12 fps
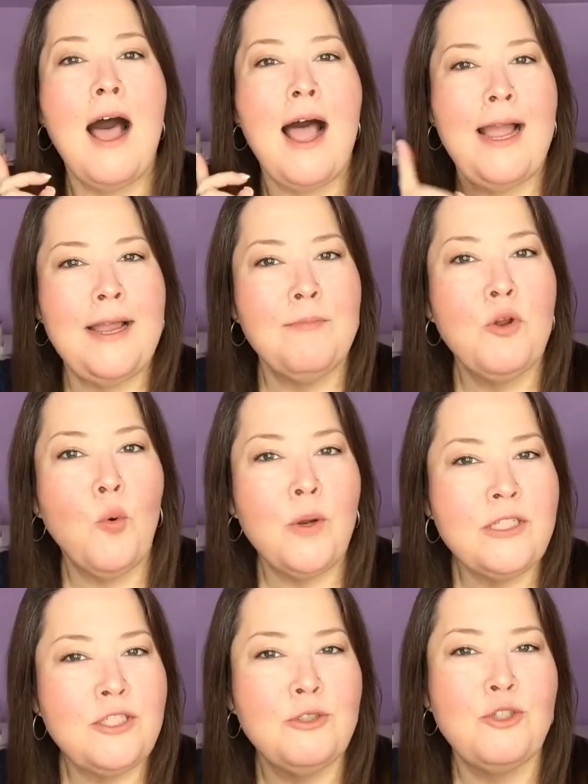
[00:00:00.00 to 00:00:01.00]
I am
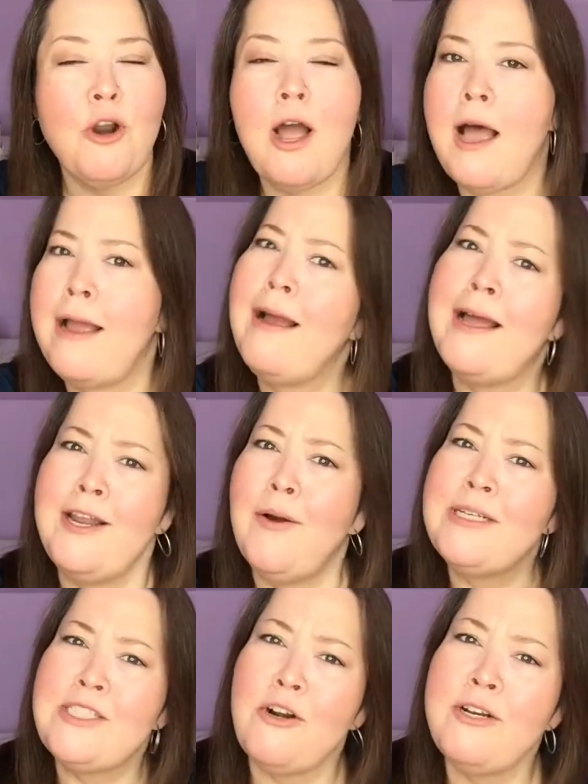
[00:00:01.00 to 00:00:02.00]
going to try, I know
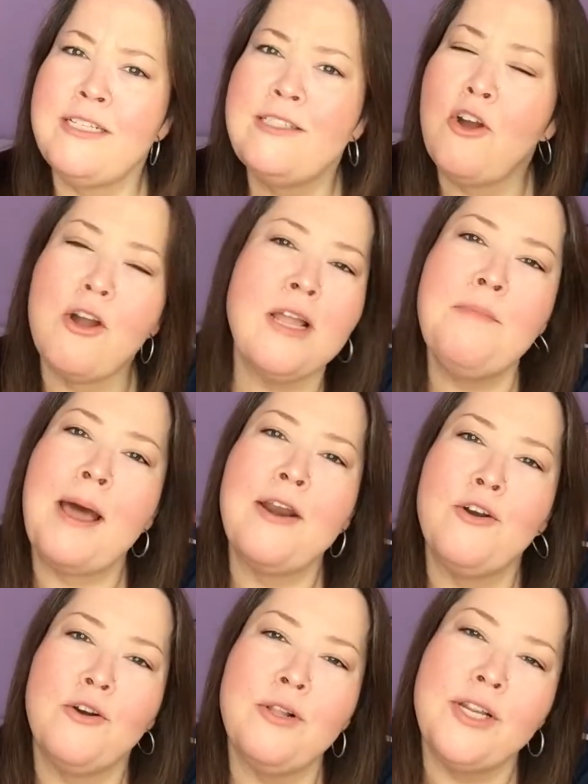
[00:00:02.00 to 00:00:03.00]
I started talking about
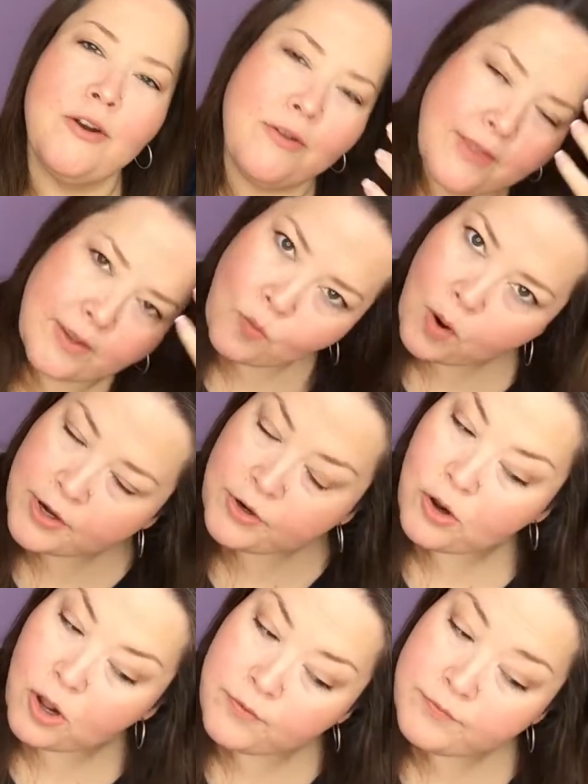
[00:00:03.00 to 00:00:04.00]
it earlier and then
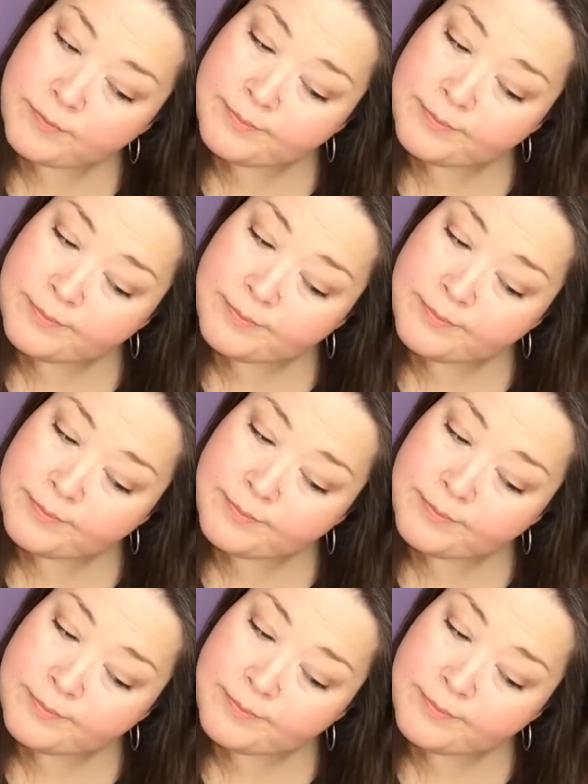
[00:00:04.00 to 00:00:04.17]
wandered off.